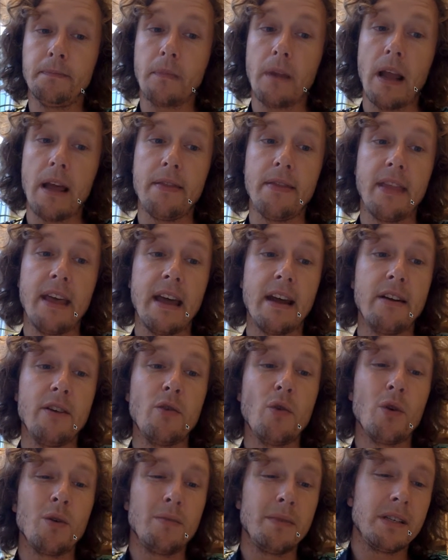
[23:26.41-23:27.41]
And their
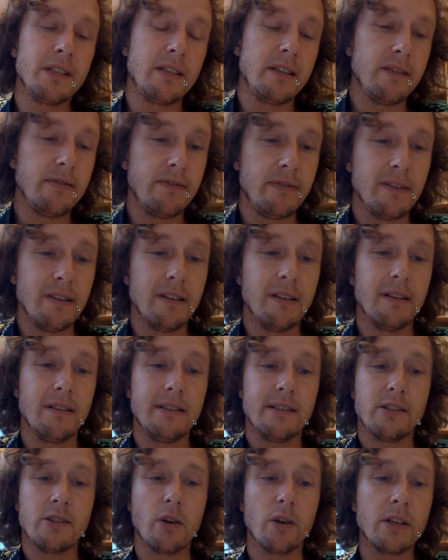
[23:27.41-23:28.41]
normative
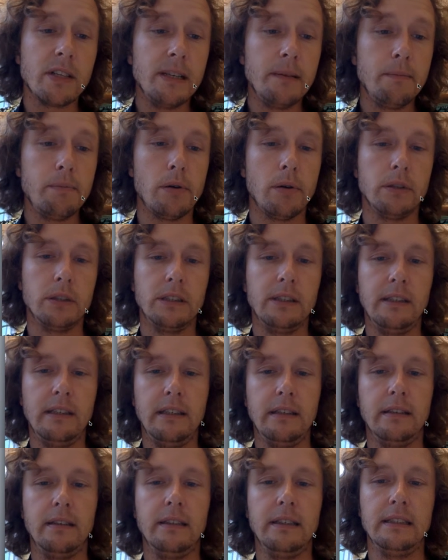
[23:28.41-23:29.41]
starting point
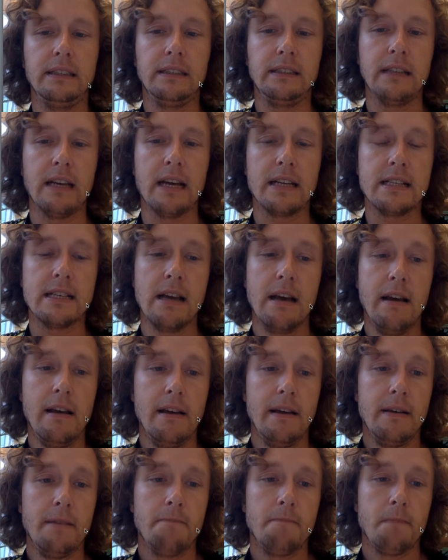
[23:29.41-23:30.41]
here is that,
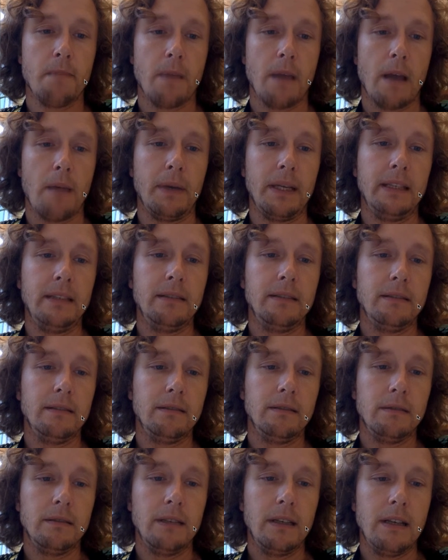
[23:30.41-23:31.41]
I mean,
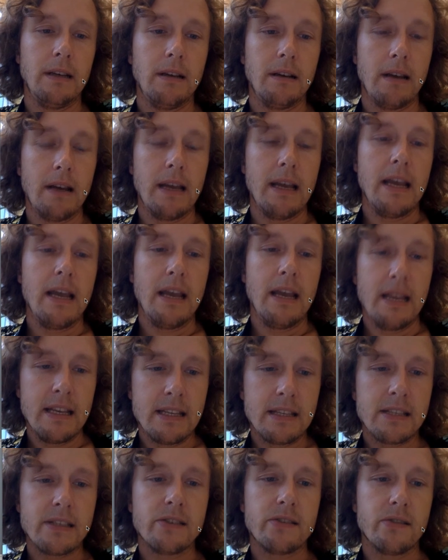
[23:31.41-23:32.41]
it
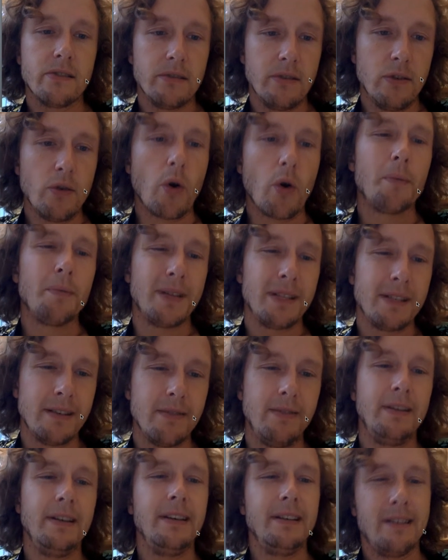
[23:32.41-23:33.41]
is
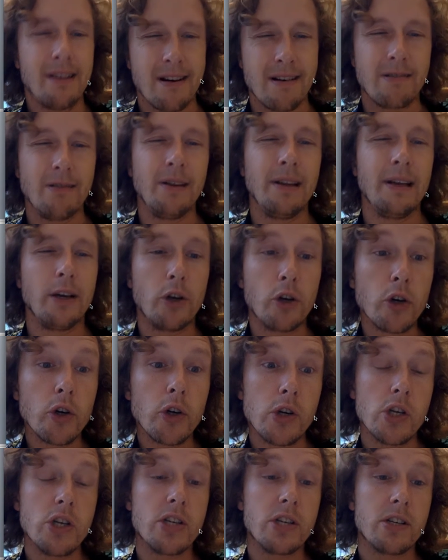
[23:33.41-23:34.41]
normatively generally
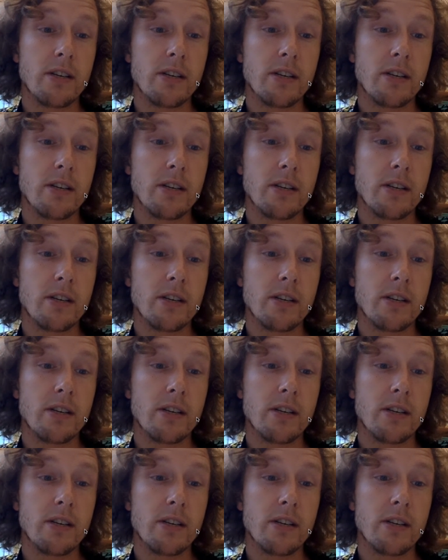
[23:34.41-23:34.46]
good